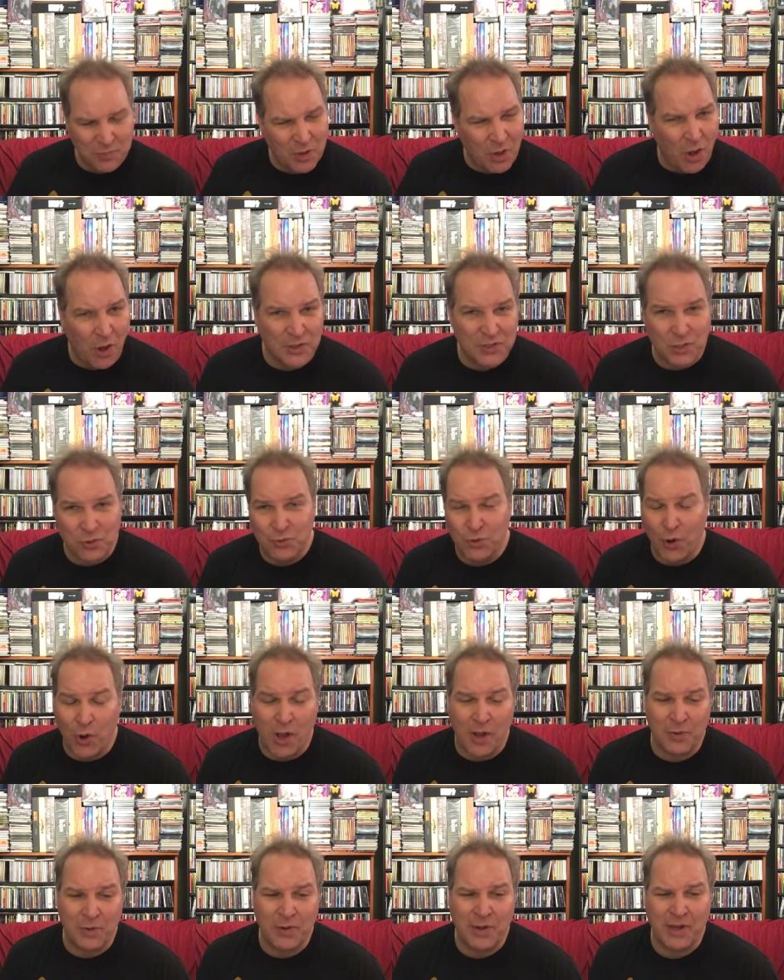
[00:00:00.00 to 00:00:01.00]
also
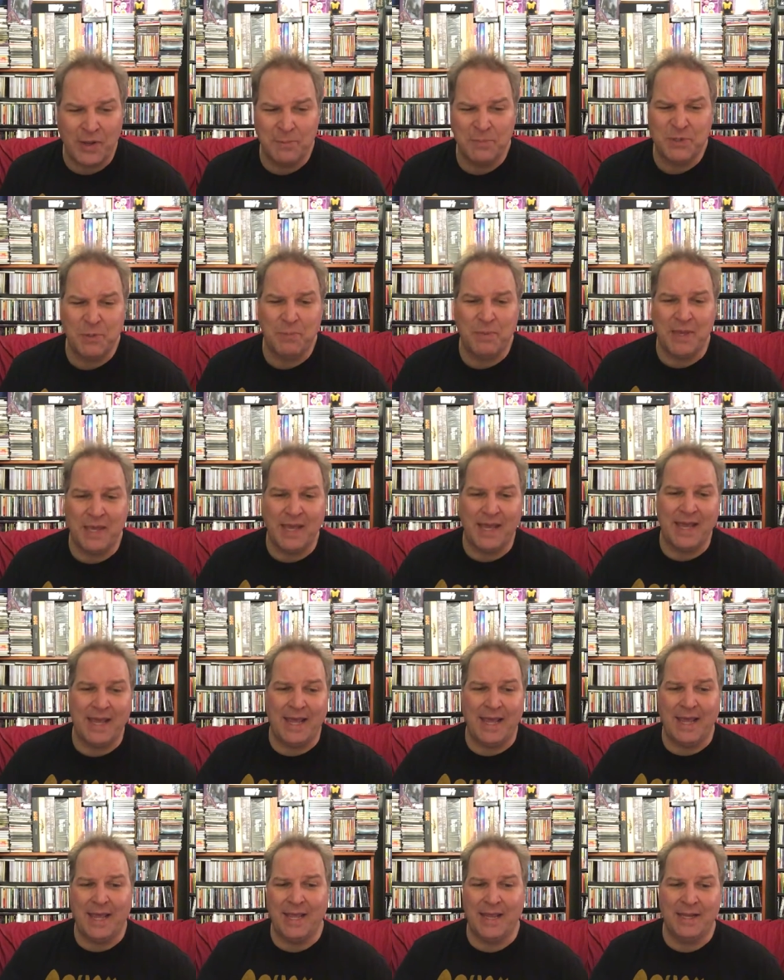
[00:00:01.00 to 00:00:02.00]
drew him to be
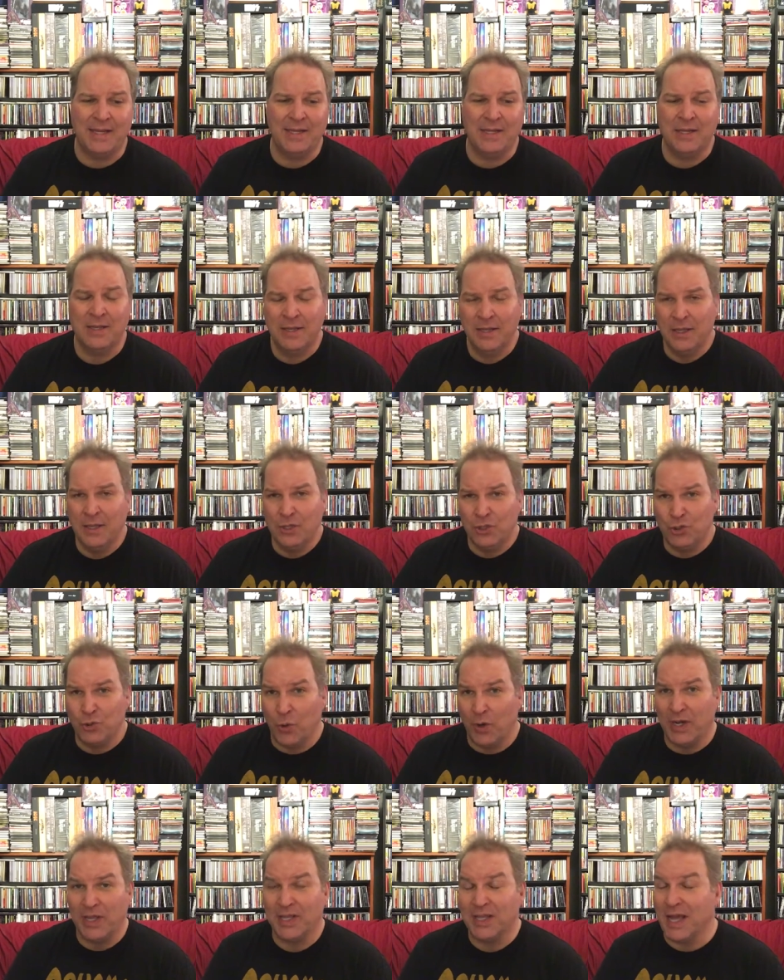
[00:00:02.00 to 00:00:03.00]
in
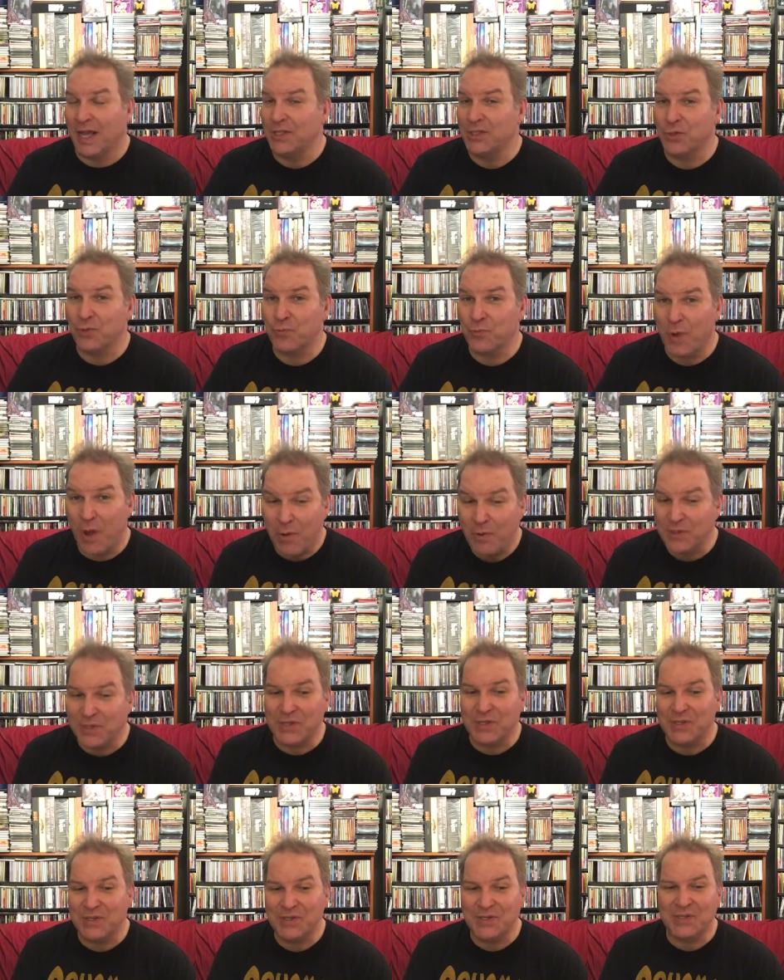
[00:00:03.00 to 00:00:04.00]
joining Guns N'
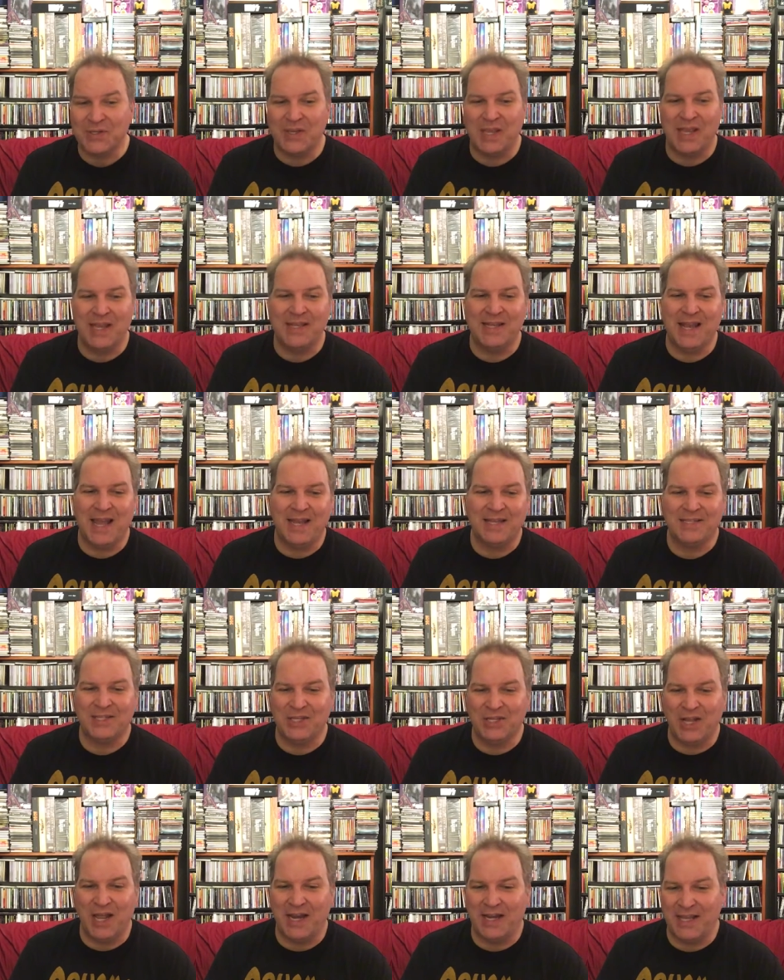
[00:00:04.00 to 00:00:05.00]
Roses in
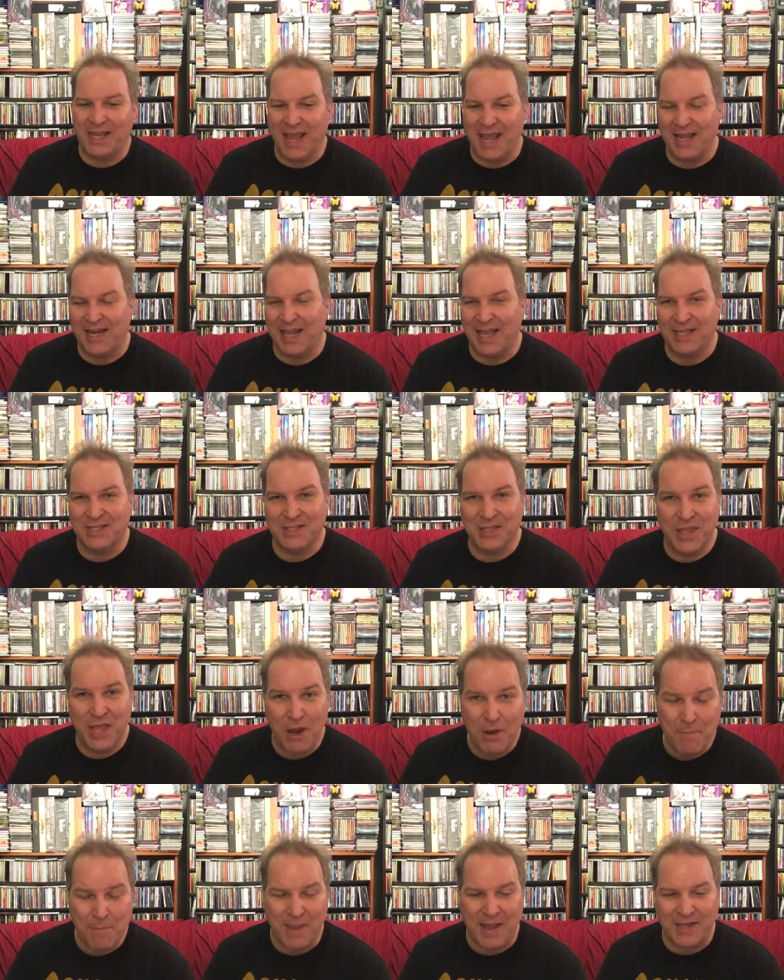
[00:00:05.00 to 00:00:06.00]
1998 as
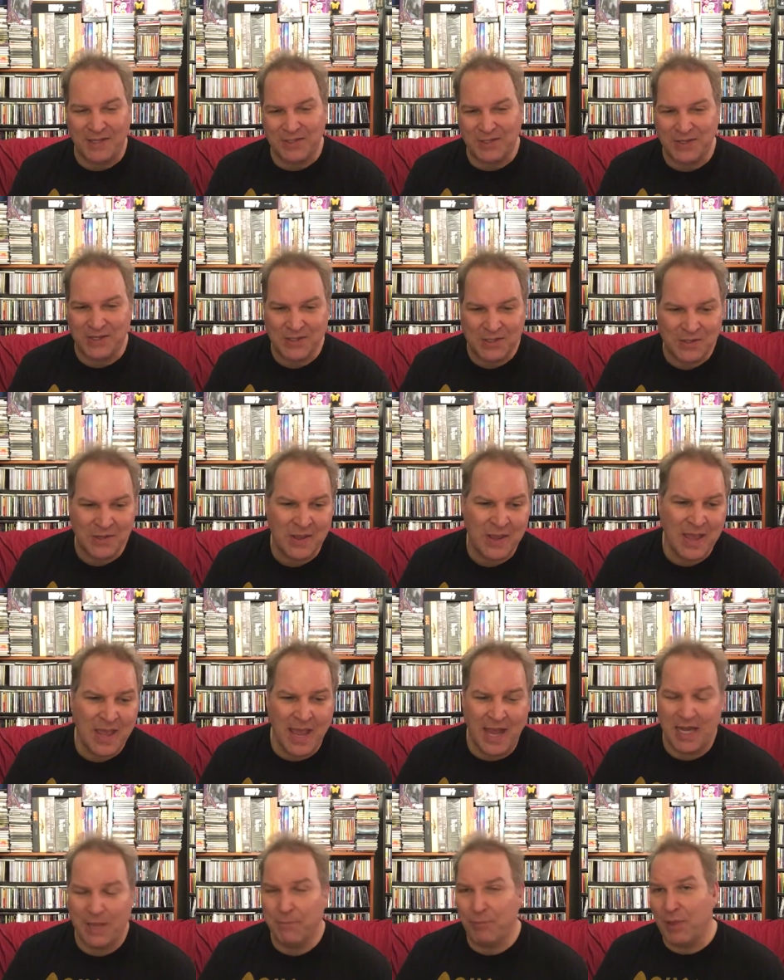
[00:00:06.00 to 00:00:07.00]
their bassist,
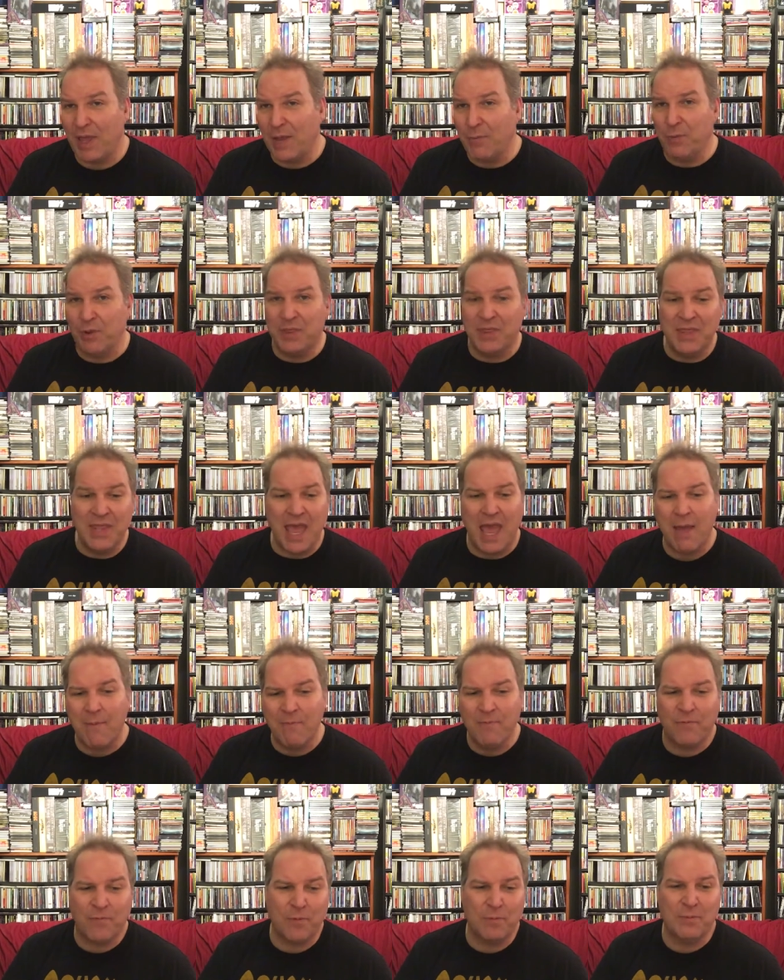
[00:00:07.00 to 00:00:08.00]
and he played with them
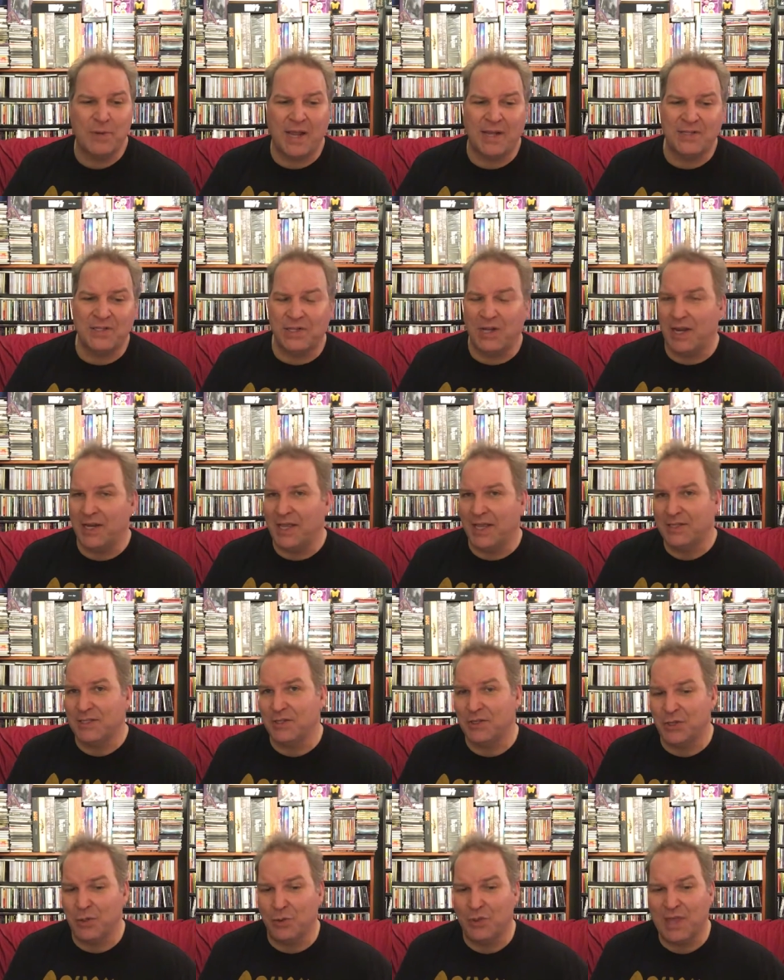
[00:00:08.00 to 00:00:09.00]
from 1998
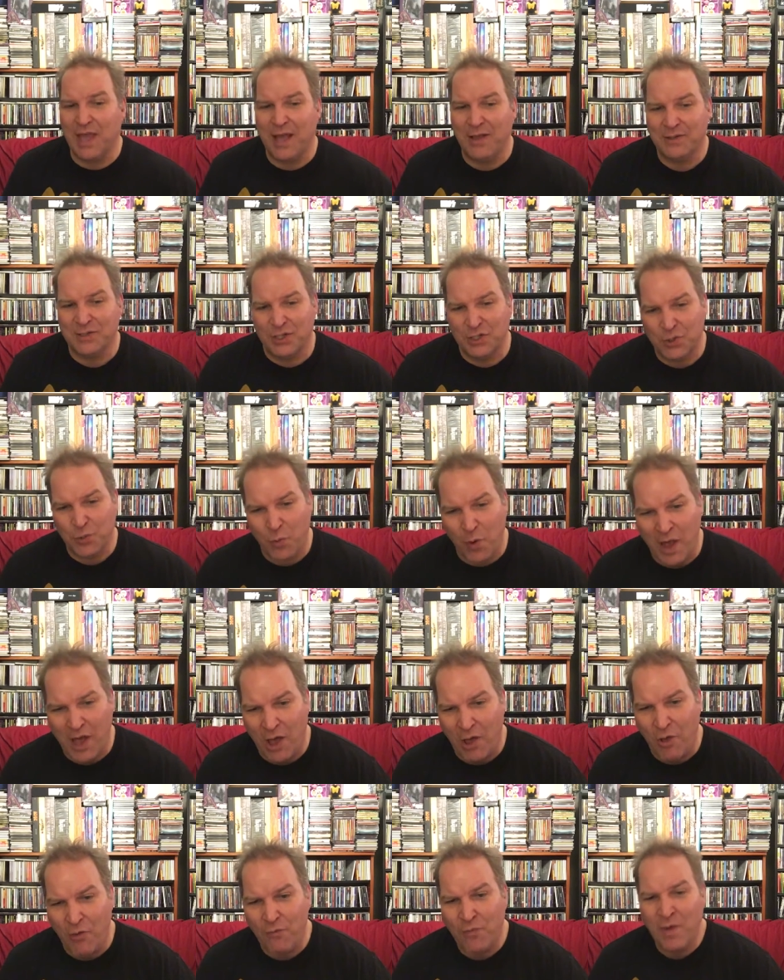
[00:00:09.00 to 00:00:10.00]
to
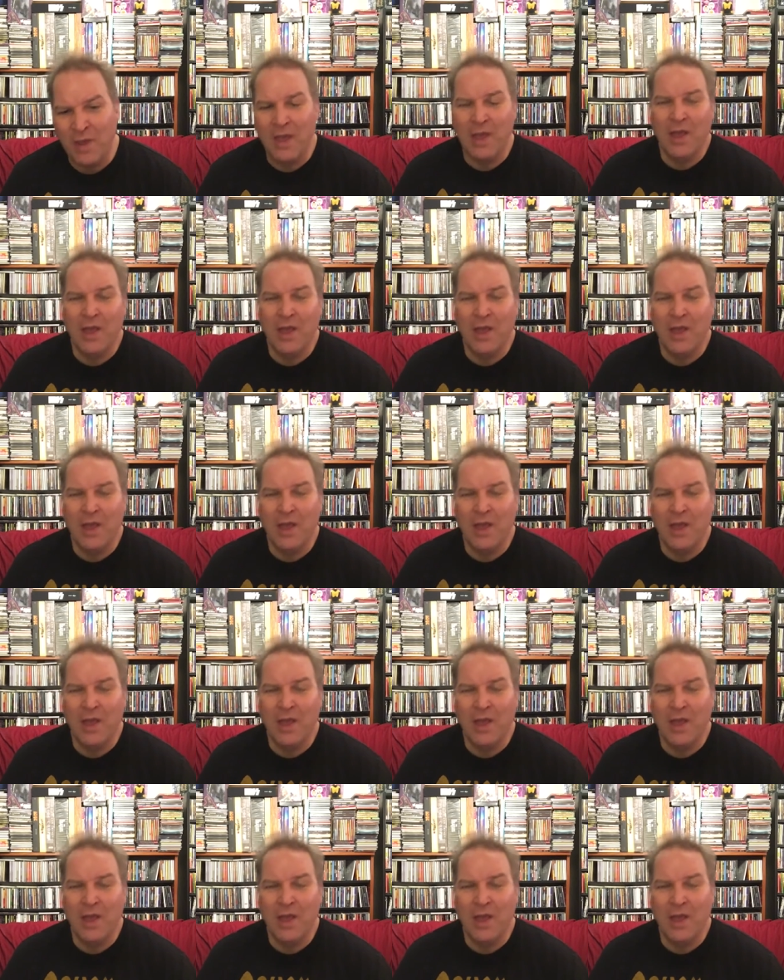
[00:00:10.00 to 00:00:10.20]
2012,